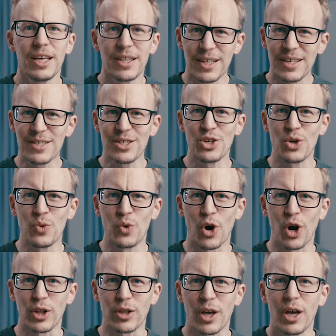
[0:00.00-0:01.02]
In this new
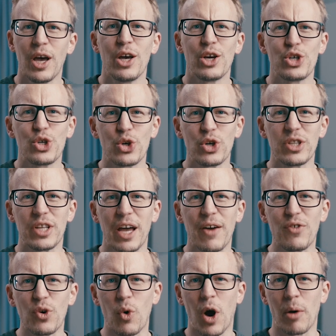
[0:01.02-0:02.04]
world, shouldn't
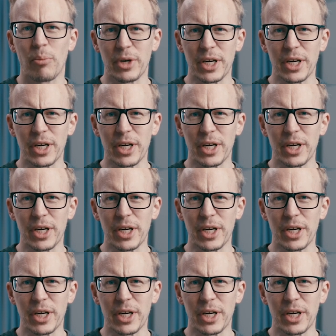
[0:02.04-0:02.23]
everyone